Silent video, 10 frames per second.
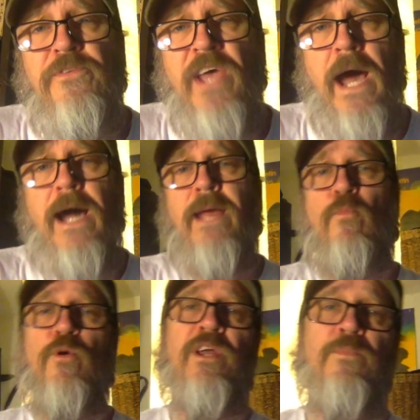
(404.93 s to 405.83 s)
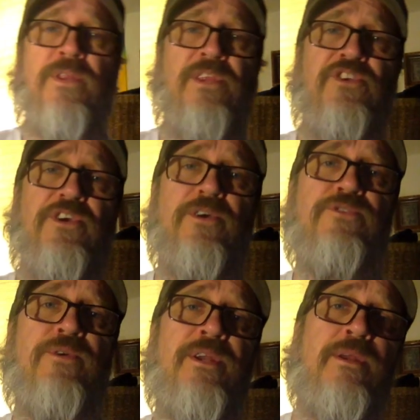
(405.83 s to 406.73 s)
time working with
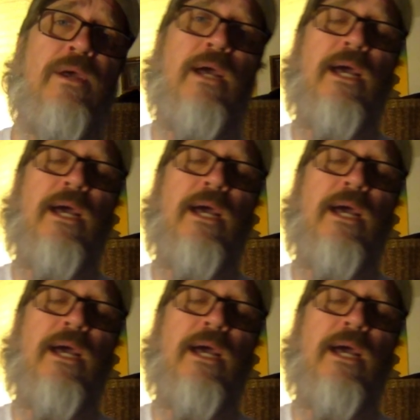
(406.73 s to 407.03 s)
children,